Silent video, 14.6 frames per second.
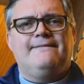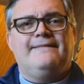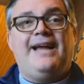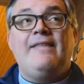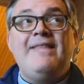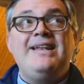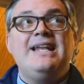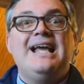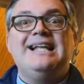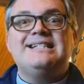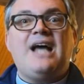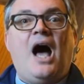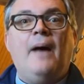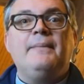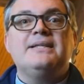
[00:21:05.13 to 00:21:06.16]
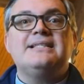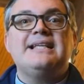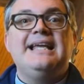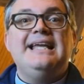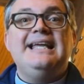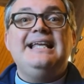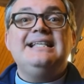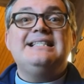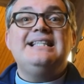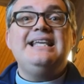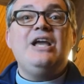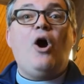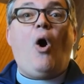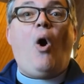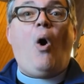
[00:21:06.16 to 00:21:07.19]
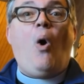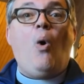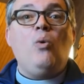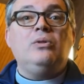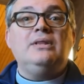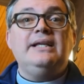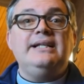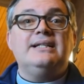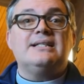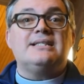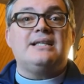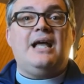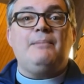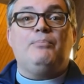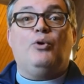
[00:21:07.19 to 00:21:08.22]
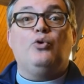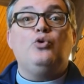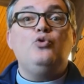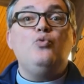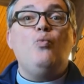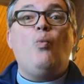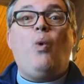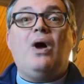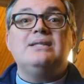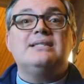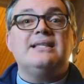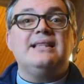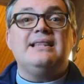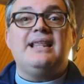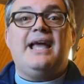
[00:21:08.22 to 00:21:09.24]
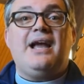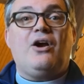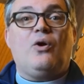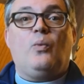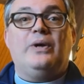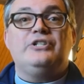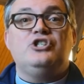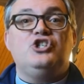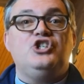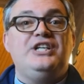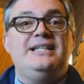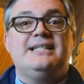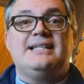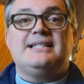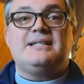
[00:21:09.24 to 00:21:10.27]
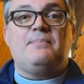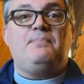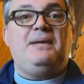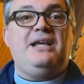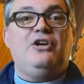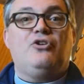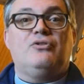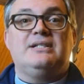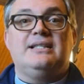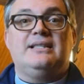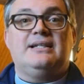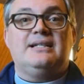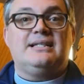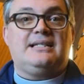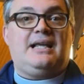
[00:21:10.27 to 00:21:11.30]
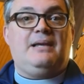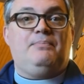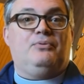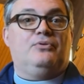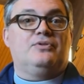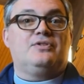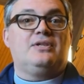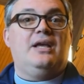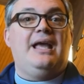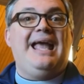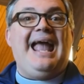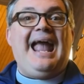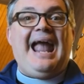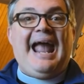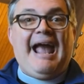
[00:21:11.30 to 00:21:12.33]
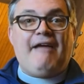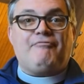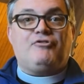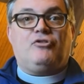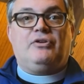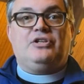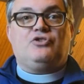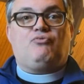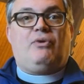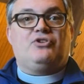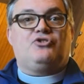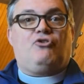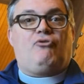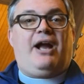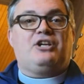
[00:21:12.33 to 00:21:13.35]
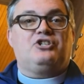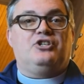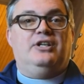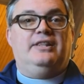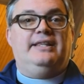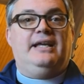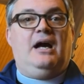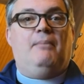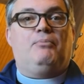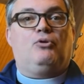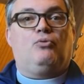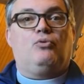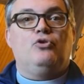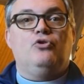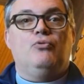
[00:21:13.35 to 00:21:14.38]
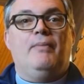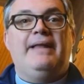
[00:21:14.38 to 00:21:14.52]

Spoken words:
And then Thomas is the only disciple who wasn't there when Jesus appeared to the disciples after his resurrection in the upper room.